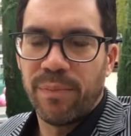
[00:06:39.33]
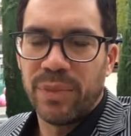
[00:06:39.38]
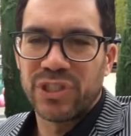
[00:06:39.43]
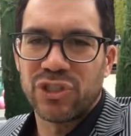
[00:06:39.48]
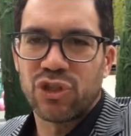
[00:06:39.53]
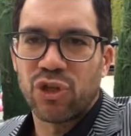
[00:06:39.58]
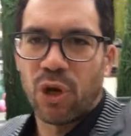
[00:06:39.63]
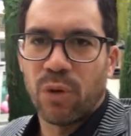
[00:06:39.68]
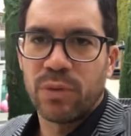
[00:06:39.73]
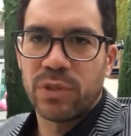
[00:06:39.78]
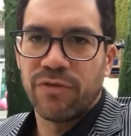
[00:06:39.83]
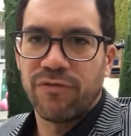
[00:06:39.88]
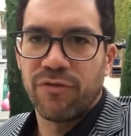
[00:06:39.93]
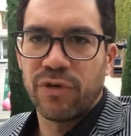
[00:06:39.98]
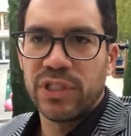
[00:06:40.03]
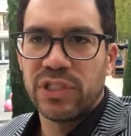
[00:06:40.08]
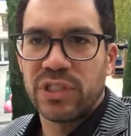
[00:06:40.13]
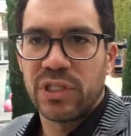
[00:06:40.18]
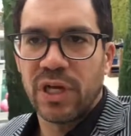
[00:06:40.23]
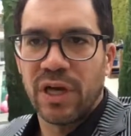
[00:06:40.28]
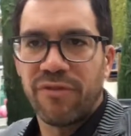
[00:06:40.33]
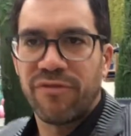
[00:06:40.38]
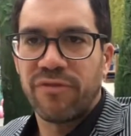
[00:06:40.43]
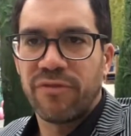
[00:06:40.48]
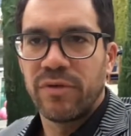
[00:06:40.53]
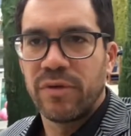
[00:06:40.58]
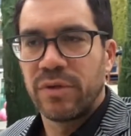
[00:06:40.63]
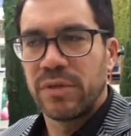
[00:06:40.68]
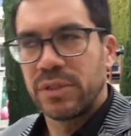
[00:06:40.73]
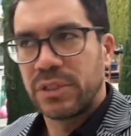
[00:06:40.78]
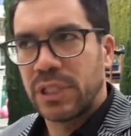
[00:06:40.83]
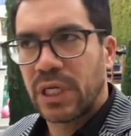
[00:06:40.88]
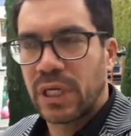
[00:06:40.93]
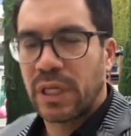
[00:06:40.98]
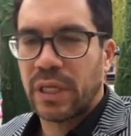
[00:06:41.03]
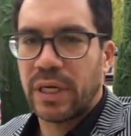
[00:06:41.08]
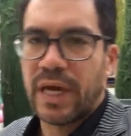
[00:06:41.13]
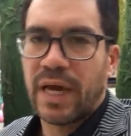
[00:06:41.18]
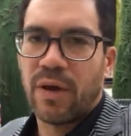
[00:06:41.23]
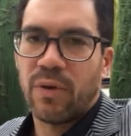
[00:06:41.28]
But start with the free stuff,
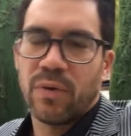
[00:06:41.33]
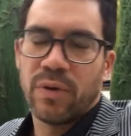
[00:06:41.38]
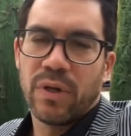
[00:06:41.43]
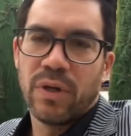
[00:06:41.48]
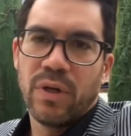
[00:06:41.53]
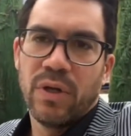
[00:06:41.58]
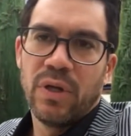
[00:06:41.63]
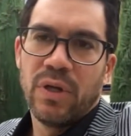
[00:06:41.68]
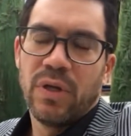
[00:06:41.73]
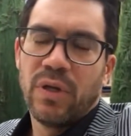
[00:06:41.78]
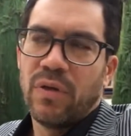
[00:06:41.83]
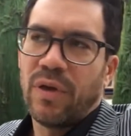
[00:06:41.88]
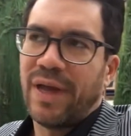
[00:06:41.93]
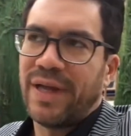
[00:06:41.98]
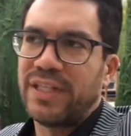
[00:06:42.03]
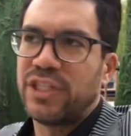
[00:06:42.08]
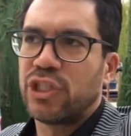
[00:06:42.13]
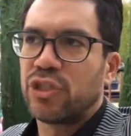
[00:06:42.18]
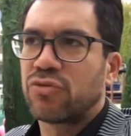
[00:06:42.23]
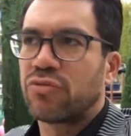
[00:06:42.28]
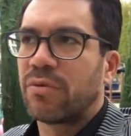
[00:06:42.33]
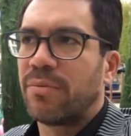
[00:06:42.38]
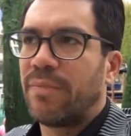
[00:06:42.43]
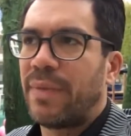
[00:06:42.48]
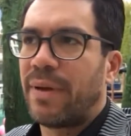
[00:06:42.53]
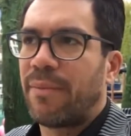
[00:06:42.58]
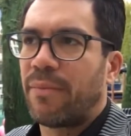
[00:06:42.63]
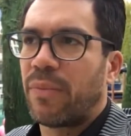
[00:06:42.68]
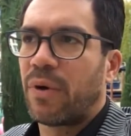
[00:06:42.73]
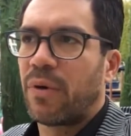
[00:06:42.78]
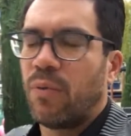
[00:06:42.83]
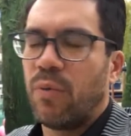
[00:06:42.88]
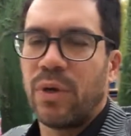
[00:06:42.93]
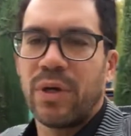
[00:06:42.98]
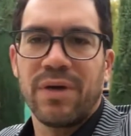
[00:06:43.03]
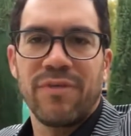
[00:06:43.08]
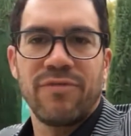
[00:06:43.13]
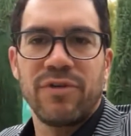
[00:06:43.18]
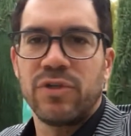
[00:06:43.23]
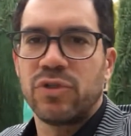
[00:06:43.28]
check it out, and just remember,
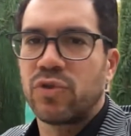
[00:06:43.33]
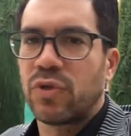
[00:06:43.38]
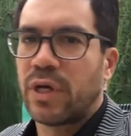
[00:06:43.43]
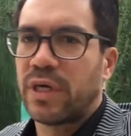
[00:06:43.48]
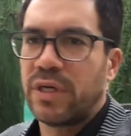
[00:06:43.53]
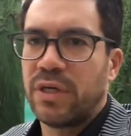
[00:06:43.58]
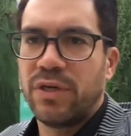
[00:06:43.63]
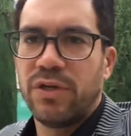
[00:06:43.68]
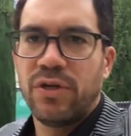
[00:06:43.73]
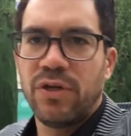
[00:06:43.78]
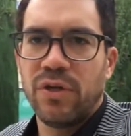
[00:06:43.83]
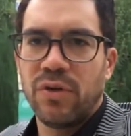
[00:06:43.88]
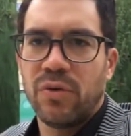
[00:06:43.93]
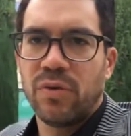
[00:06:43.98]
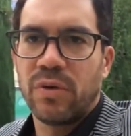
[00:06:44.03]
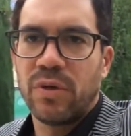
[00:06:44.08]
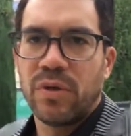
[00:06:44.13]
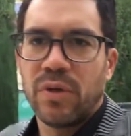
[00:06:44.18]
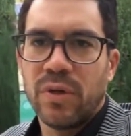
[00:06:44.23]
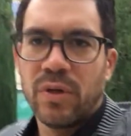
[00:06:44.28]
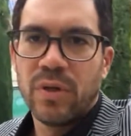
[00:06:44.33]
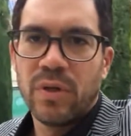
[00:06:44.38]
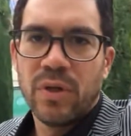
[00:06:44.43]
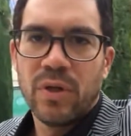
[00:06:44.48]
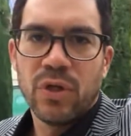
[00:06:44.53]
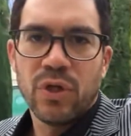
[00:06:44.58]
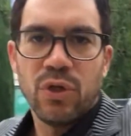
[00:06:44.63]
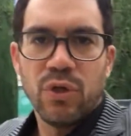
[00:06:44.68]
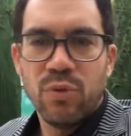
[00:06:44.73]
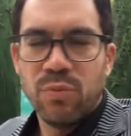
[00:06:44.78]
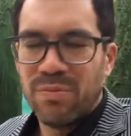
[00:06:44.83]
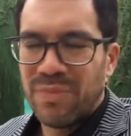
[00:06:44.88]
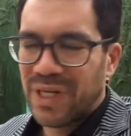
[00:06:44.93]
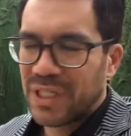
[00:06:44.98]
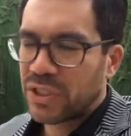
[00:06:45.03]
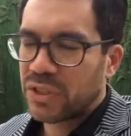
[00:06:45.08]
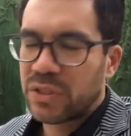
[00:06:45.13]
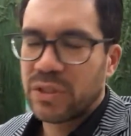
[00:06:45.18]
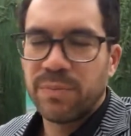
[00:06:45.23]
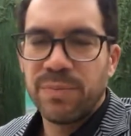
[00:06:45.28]
whatever you're trying to do, you
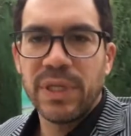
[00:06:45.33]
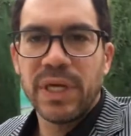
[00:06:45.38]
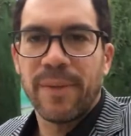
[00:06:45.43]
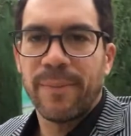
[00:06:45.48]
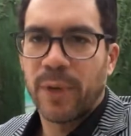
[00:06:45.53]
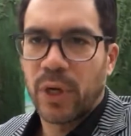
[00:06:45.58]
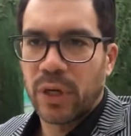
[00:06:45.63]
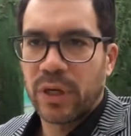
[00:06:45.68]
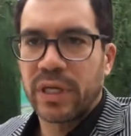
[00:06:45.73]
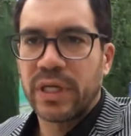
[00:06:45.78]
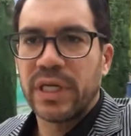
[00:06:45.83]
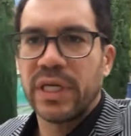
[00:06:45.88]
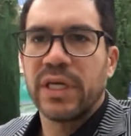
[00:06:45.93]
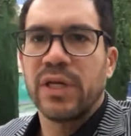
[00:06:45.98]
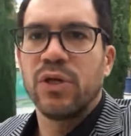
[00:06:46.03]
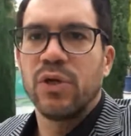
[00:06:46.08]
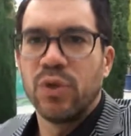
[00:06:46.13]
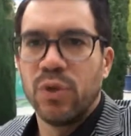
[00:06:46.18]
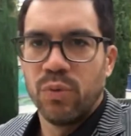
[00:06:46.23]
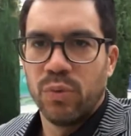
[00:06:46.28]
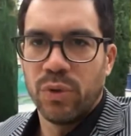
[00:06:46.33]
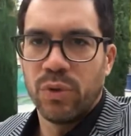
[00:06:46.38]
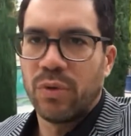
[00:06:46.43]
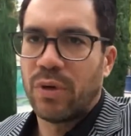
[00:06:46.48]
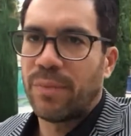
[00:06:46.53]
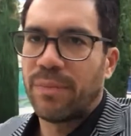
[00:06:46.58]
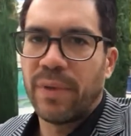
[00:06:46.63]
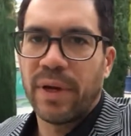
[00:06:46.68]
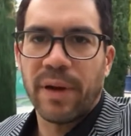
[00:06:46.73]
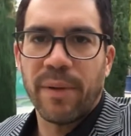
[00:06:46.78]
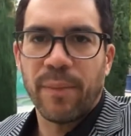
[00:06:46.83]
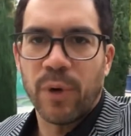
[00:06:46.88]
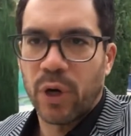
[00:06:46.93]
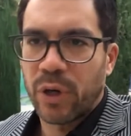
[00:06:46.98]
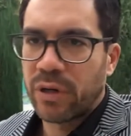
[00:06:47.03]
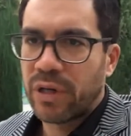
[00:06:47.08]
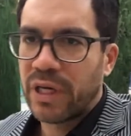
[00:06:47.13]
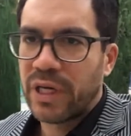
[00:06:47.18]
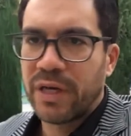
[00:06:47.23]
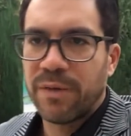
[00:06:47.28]
must be a marketing guru, a
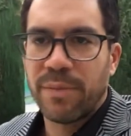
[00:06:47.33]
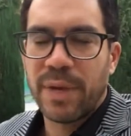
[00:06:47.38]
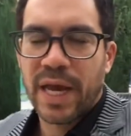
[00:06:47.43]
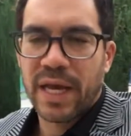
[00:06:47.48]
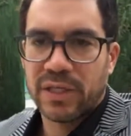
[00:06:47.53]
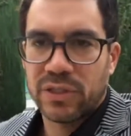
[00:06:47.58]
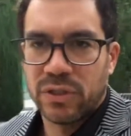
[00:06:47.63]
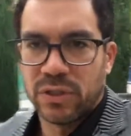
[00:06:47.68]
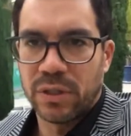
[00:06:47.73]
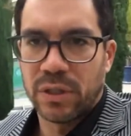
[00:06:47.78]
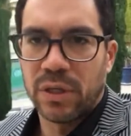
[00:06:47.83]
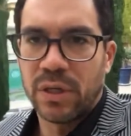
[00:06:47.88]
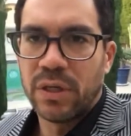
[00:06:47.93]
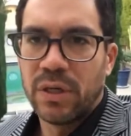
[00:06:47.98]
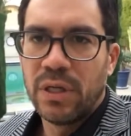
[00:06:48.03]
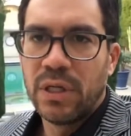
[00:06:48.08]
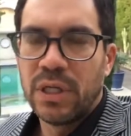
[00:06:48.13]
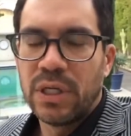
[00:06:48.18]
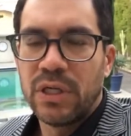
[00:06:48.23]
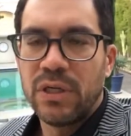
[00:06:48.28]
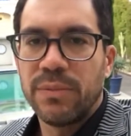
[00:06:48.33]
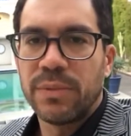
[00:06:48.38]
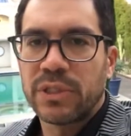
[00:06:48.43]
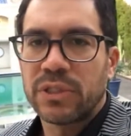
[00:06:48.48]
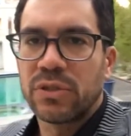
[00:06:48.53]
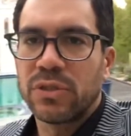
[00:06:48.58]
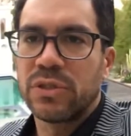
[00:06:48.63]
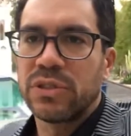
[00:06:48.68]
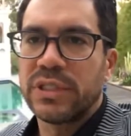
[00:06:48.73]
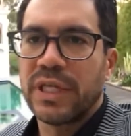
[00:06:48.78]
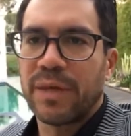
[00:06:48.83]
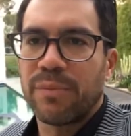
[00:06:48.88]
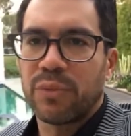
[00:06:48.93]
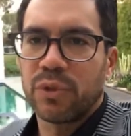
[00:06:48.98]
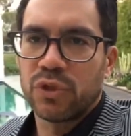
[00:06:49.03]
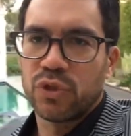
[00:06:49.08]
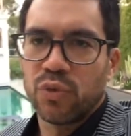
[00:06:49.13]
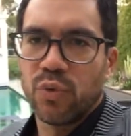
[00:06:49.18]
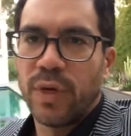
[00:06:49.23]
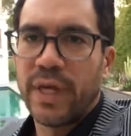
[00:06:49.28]
marketing master. You must
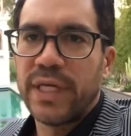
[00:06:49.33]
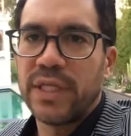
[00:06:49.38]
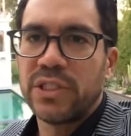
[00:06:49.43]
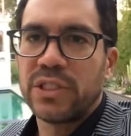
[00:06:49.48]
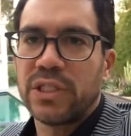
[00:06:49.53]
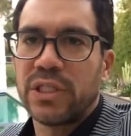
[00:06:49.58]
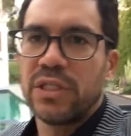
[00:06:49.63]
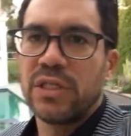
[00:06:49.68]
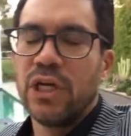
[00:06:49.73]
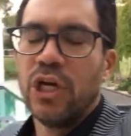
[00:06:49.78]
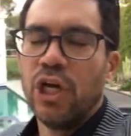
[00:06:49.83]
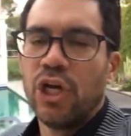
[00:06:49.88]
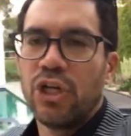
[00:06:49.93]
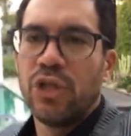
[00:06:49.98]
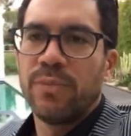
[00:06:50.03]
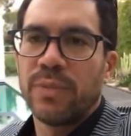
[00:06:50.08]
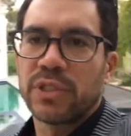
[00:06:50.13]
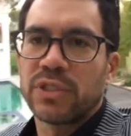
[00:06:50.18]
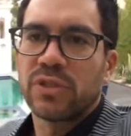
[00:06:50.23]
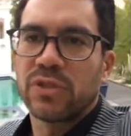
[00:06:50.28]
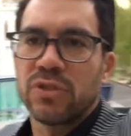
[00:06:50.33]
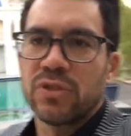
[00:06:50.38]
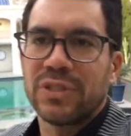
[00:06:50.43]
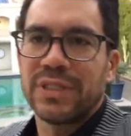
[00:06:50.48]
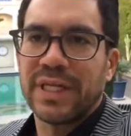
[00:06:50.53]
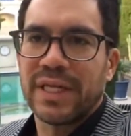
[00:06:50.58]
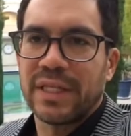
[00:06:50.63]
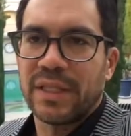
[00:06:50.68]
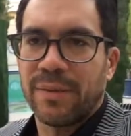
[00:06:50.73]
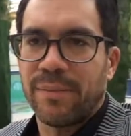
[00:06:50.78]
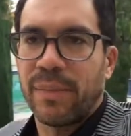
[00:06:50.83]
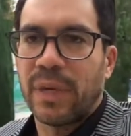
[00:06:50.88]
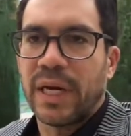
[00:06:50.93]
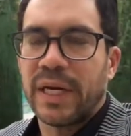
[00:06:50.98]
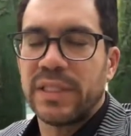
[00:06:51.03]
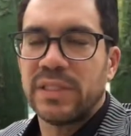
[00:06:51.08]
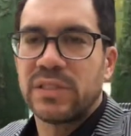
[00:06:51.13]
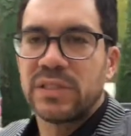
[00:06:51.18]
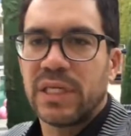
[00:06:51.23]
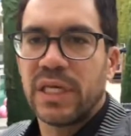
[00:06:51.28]
understand persuasion. You must understand the
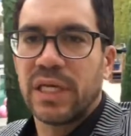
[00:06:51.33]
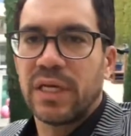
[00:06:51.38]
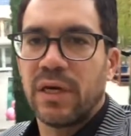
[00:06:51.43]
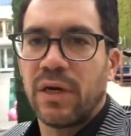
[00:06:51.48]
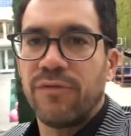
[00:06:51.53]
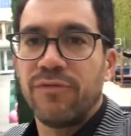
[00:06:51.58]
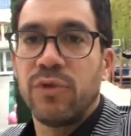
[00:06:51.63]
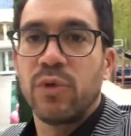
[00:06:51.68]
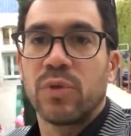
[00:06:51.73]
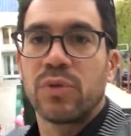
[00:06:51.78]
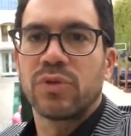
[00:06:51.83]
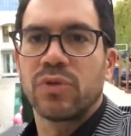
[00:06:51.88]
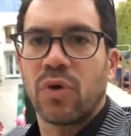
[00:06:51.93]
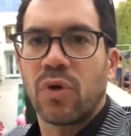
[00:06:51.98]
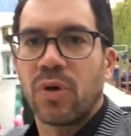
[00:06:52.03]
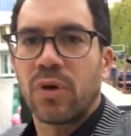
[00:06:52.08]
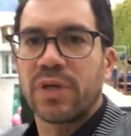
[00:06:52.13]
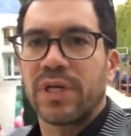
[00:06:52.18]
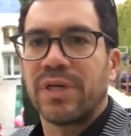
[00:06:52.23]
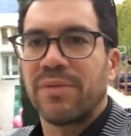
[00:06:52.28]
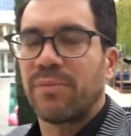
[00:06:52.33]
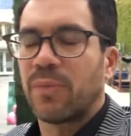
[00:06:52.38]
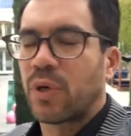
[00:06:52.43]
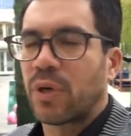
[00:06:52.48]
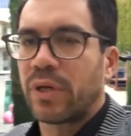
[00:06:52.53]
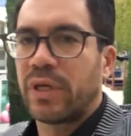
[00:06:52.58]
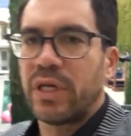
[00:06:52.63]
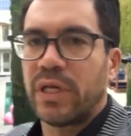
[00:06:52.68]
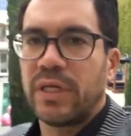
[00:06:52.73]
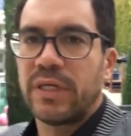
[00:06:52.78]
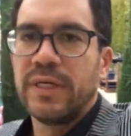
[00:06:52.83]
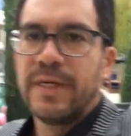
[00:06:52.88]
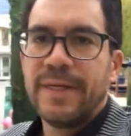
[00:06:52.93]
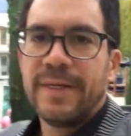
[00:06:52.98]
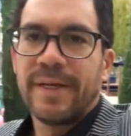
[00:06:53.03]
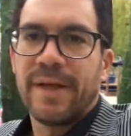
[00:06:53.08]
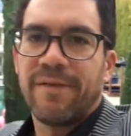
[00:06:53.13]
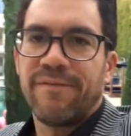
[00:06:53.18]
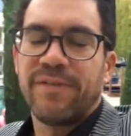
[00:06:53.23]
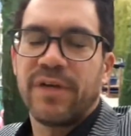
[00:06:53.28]
mindset of your target market.
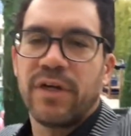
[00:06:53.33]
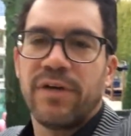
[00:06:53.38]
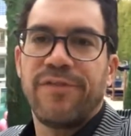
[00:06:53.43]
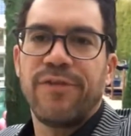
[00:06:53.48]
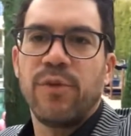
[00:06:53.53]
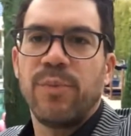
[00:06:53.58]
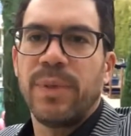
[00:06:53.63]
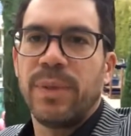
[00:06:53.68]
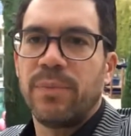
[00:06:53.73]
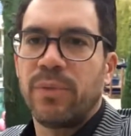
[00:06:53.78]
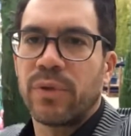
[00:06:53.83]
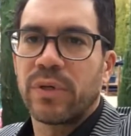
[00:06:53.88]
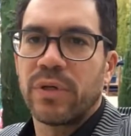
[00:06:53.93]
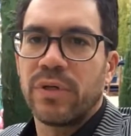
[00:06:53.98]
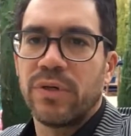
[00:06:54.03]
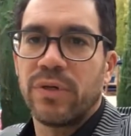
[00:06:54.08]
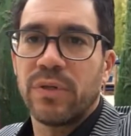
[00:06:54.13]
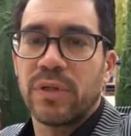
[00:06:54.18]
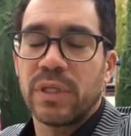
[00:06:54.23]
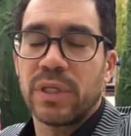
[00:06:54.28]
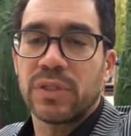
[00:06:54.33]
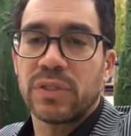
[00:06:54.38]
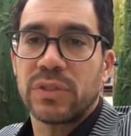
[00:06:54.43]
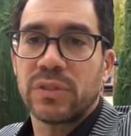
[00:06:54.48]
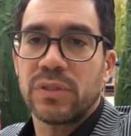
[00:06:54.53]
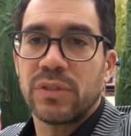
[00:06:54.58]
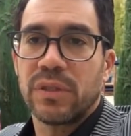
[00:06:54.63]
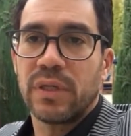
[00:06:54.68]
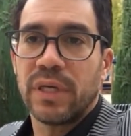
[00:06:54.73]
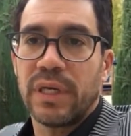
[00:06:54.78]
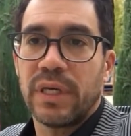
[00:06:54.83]
And very few people can do this.